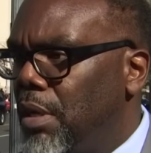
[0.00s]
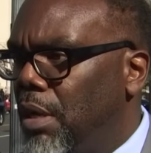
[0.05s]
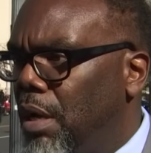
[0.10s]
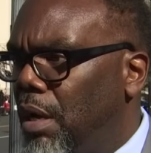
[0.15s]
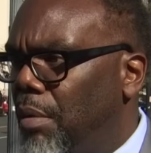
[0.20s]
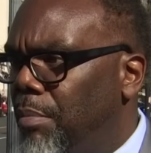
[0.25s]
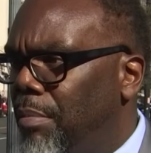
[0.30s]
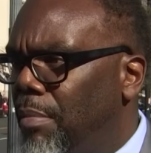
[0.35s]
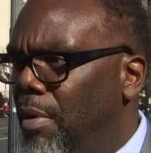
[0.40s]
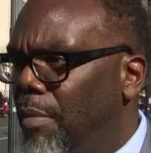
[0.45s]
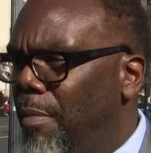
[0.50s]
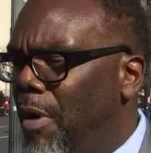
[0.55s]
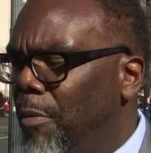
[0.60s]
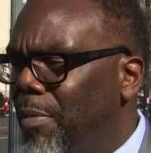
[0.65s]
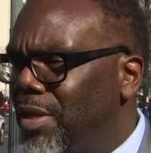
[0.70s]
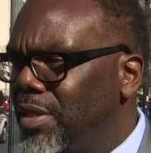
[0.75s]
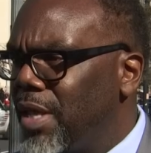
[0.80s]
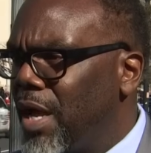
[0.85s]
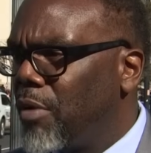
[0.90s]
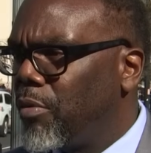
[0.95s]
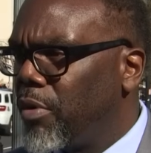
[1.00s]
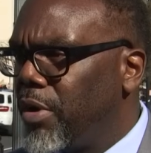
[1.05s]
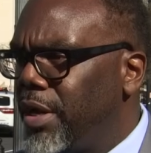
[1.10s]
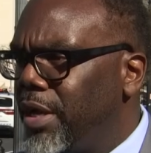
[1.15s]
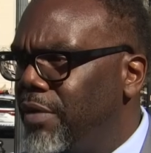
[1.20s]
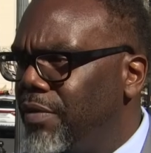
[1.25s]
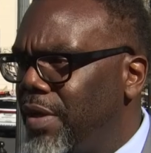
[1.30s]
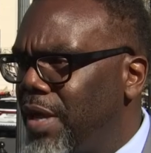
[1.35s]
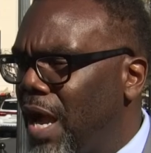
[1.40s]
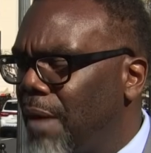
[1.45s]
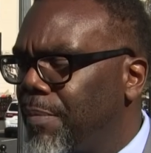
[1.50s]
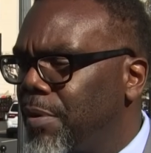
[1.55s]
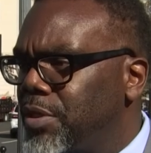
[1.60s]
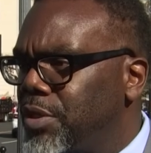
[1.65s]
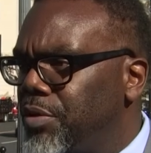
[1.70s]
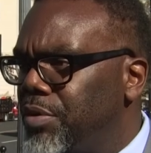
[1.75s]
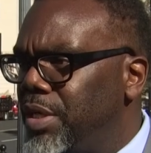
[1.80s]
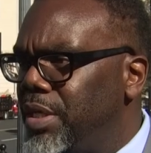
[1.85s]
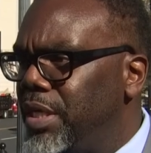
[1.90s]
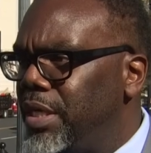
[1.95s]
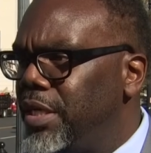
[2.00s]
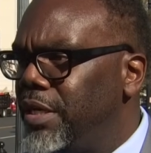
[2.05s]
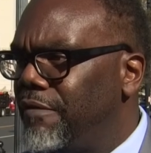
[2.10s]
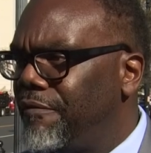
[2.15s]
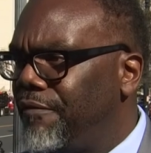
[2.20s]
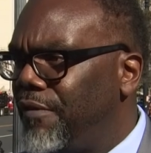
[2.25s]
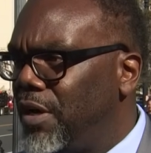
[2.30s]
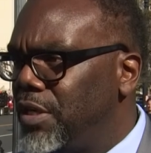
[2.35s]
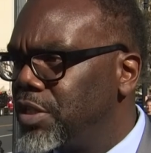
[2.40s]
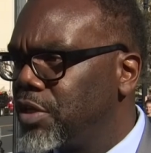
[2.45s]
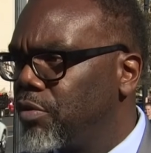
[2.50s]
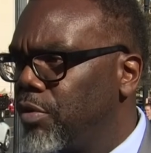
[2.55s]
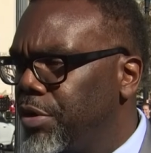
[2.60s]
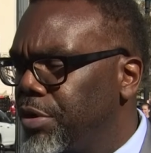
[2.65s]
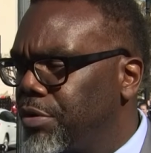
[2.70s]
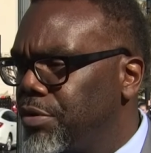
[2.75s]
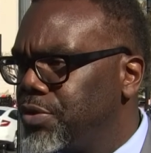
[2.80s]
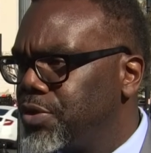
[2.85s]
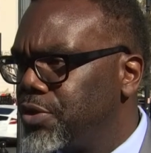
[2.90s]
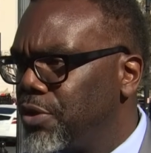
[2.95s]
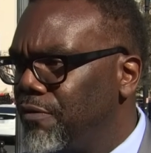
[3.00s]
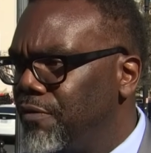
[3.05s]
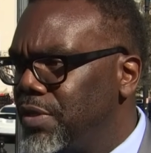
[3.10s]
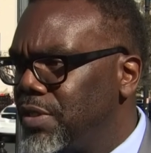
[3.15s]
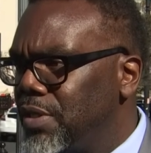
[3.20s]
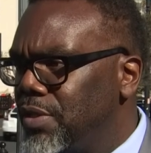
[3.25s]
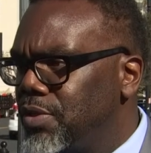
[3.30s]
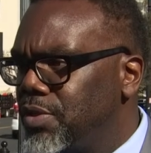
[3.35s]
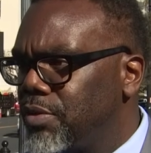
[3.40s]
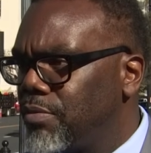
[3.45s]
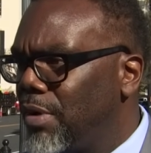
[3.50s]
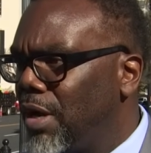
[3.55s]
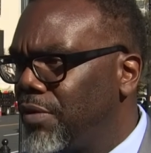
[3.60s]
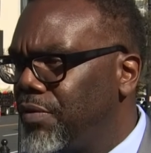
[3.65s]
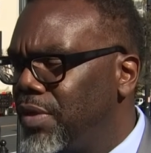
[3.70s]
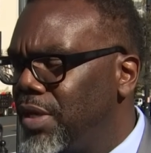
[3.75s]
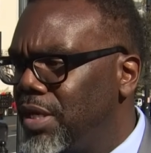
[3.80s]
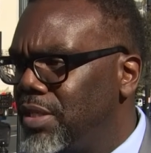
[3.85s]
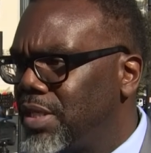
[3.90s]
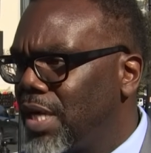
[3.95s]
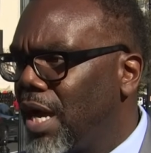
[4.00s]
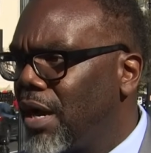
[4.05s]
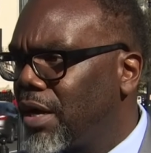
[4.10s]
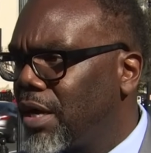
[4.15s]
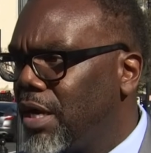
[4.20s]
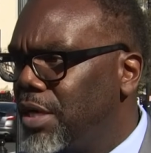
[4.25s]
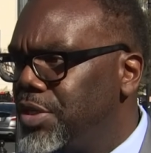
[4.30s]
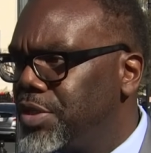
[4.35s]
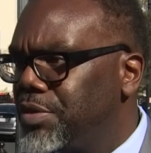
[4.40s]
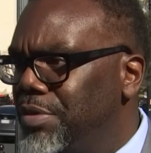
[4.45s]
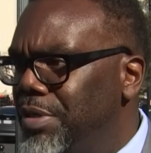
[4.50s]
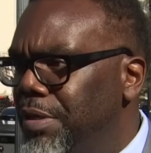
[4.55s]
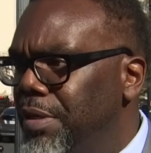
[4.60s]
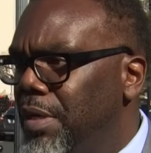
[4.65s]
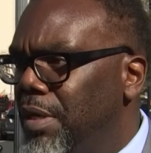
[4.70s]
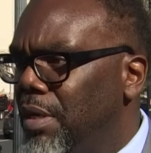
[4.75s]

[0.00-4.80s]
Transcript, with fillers: the um, moment that we're in, the opportunity to fund critical services throughout the entire country,